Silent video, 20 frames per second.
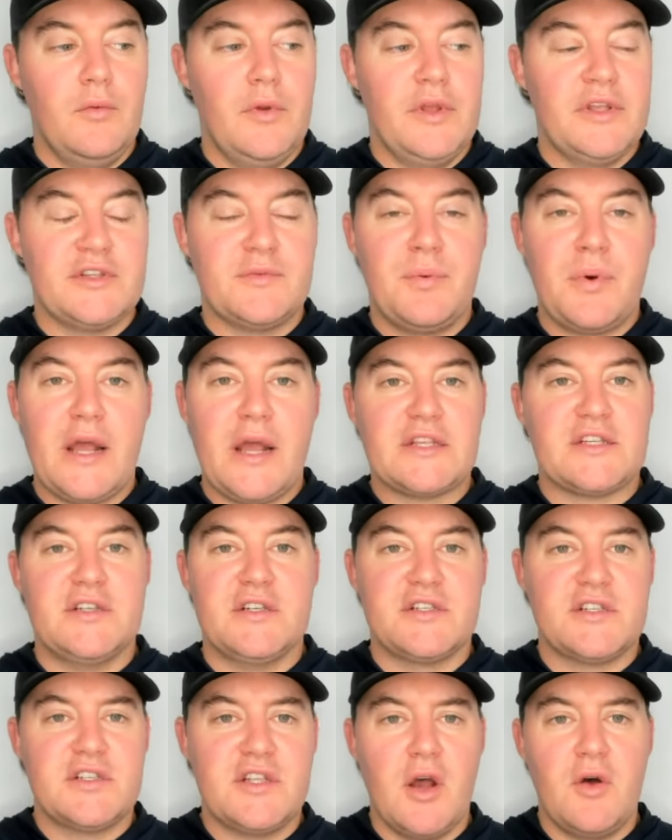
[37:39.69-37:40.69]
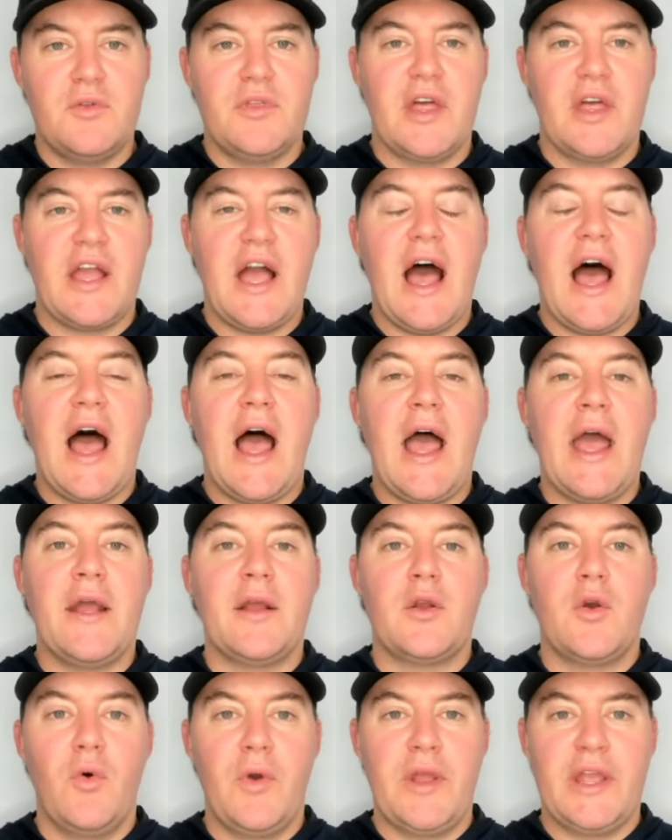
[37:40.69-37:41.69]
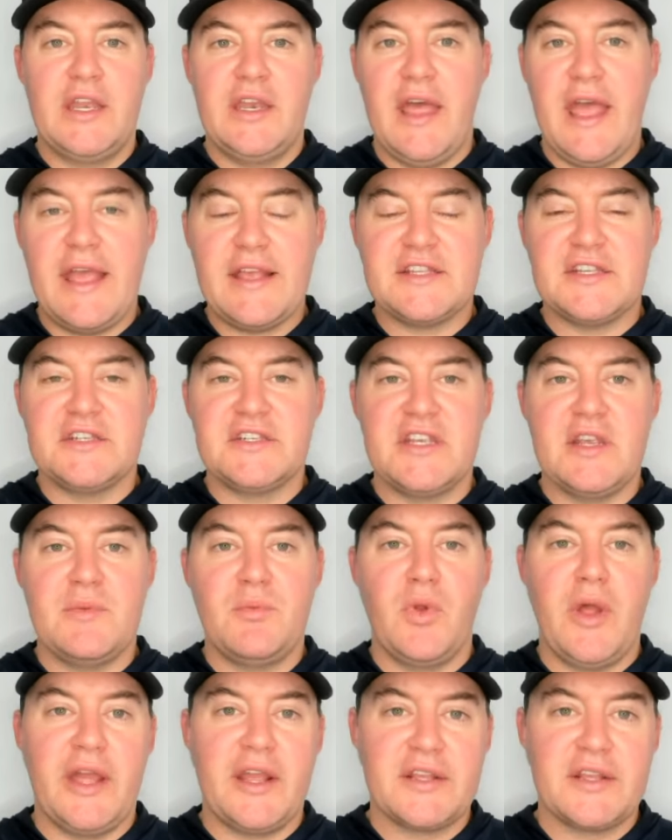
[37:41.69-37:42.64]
is Preston Stone the guy going into ACC play?